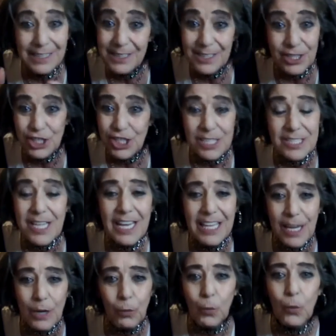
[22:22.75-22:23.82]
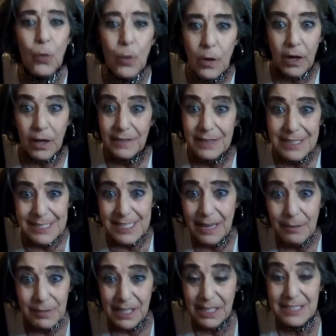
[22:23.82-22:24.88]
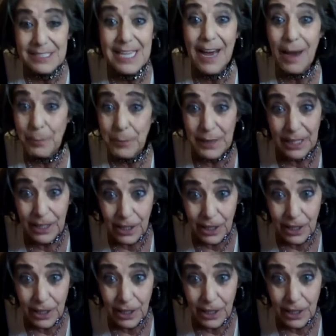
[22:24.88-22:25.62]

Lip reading: just like in war, the same thing is happening.